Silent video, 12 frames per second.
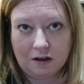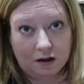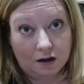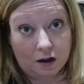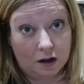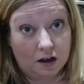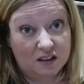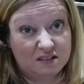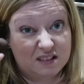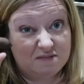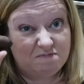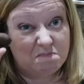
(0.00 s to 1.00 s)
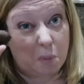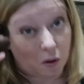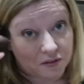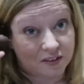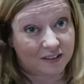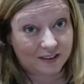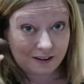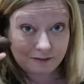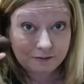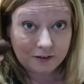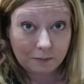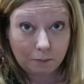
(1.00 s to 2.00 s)
a, a,
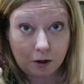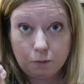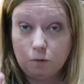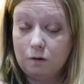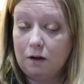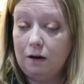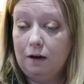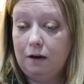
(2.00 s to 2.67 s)
positive in my book.